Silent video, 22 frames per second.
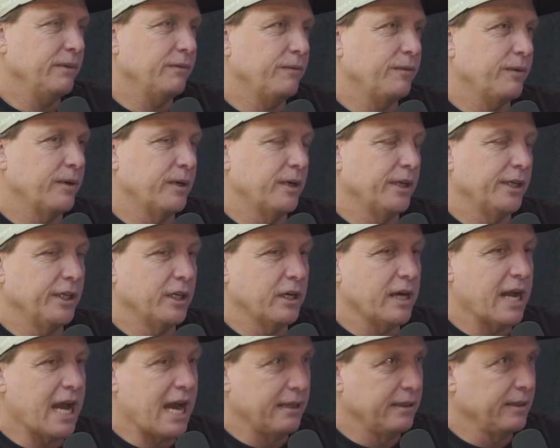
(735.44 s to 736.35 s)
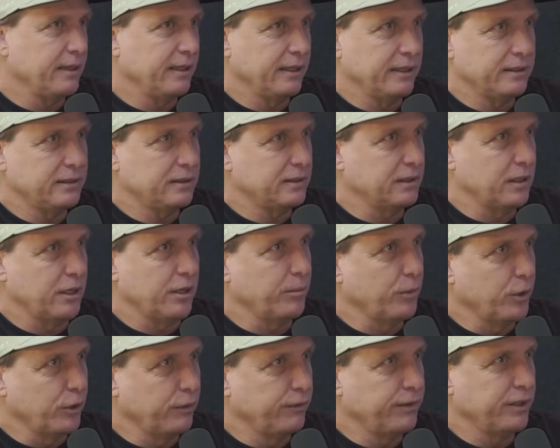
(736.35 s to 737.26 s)
for your athletes that are
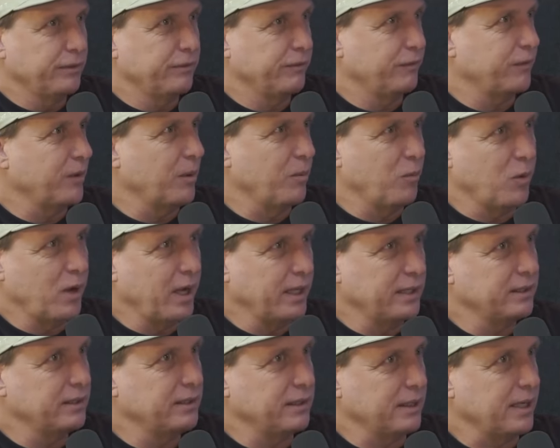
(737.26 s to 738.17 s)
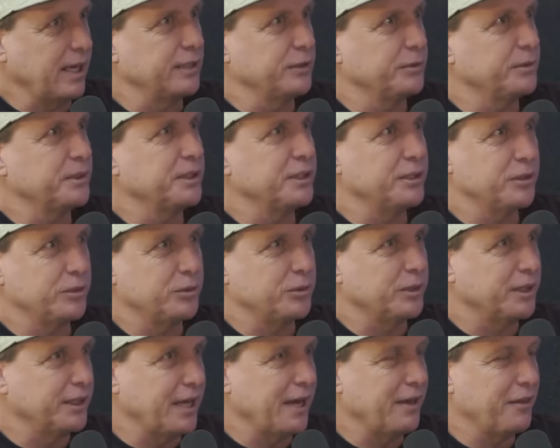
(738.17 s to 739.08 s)
moving from one country to
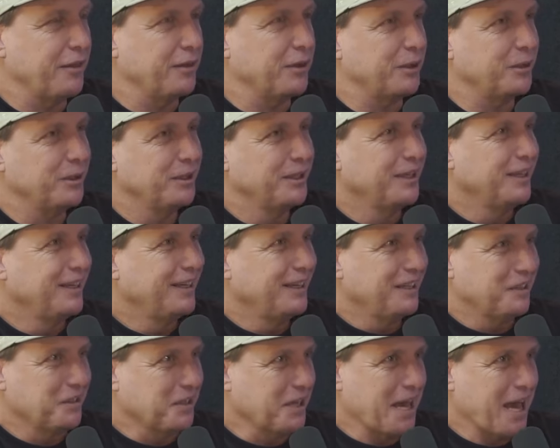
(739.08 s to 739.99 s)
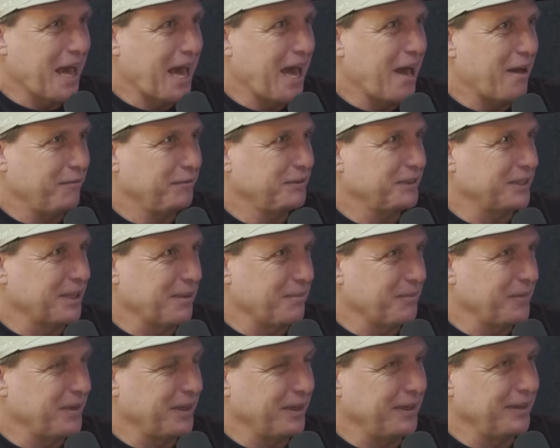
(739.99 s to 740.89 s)
another, to have
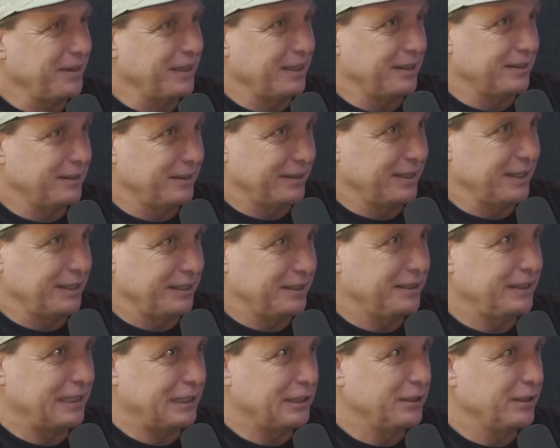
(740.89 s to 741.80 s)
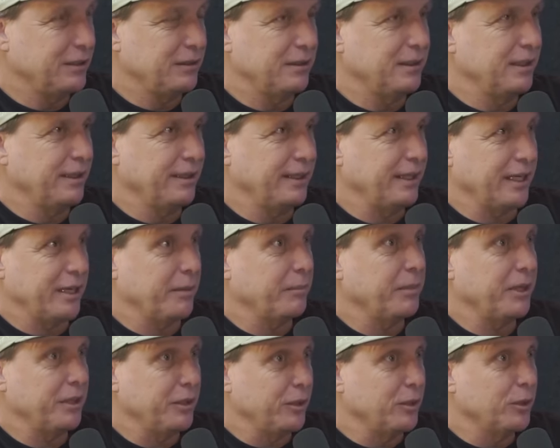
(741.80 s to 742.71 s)
something that's digital and that can
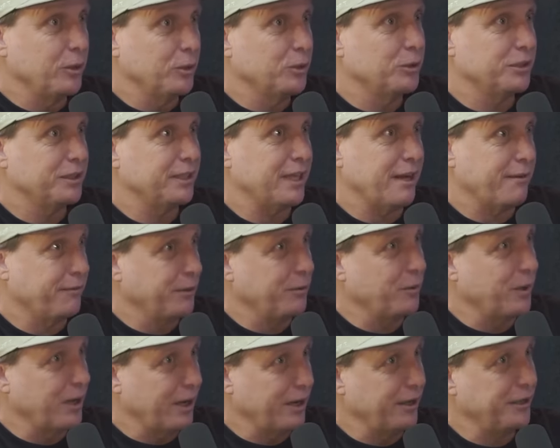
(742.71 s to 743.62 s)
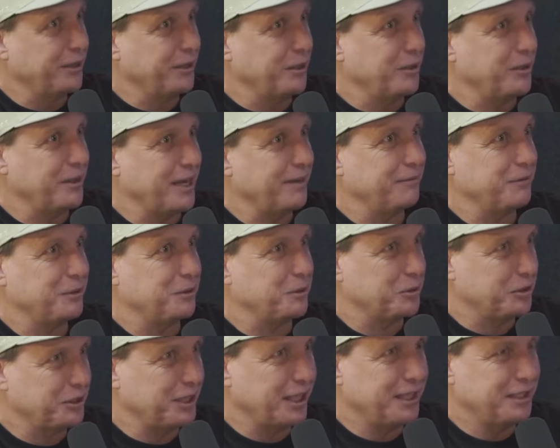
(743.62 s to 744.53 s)
be used everywhere. You don't have to
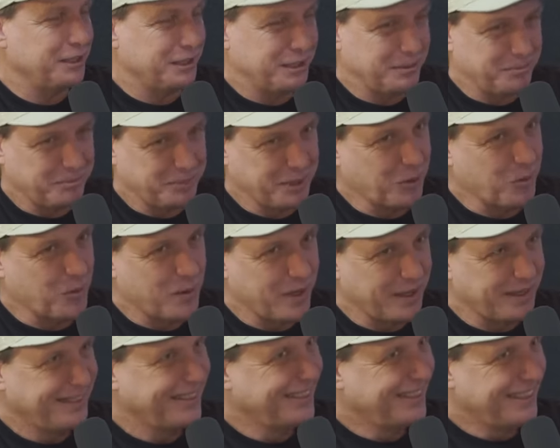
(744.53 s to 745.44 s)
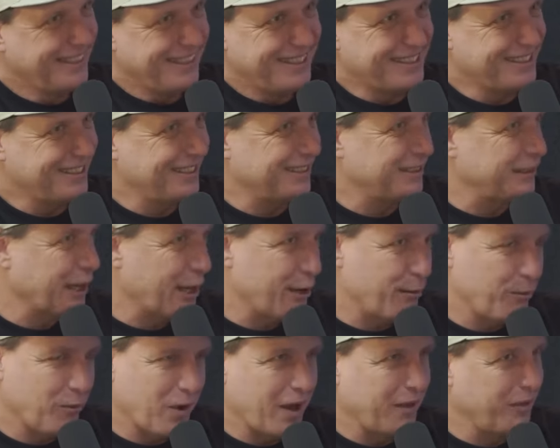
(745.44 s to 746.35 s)
exchange it. Bitcoin is the
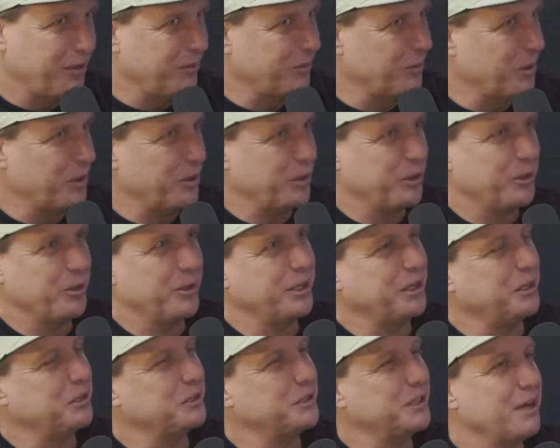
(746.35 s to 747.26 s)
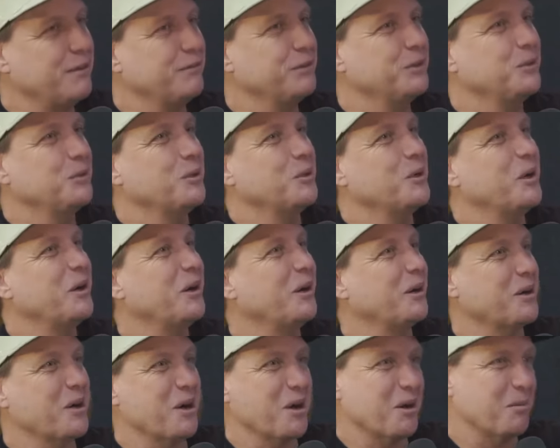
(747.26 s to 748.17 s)
same, whether you're in El
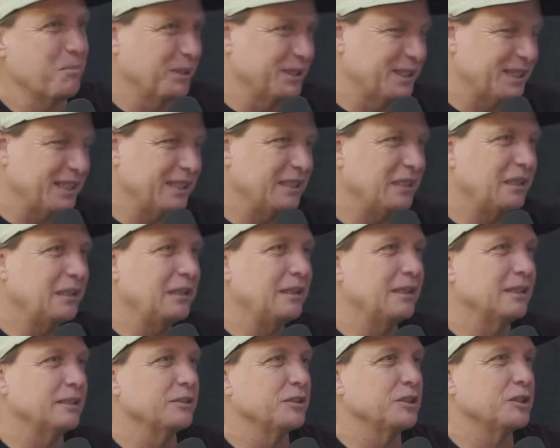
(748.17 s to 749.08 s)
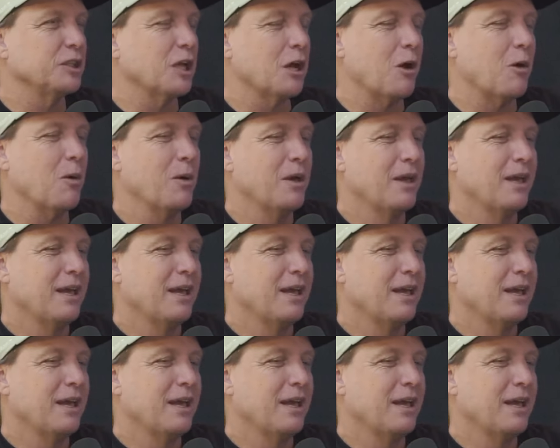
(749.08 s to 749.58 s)
Salvador or Brazil. And so,